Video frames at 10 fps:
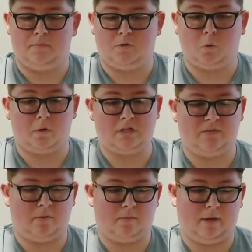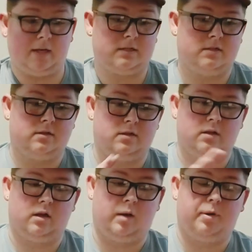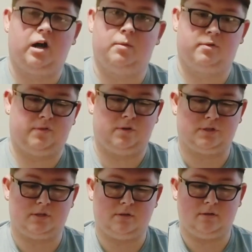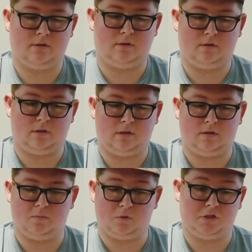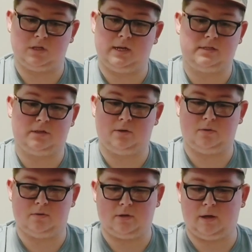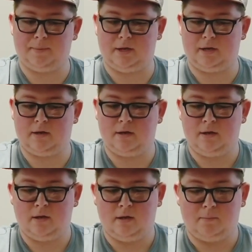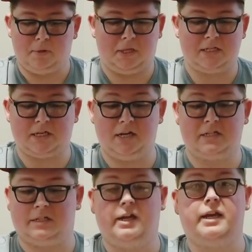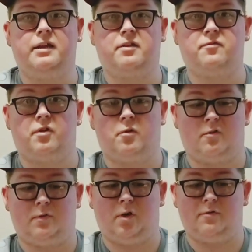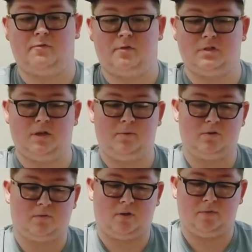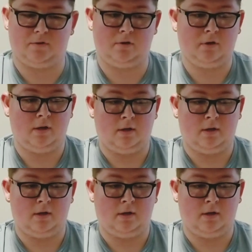Taurus even makes a polymer version, which is nice too. I mean, but this gun is light for a revolver, for a snub nose revolver.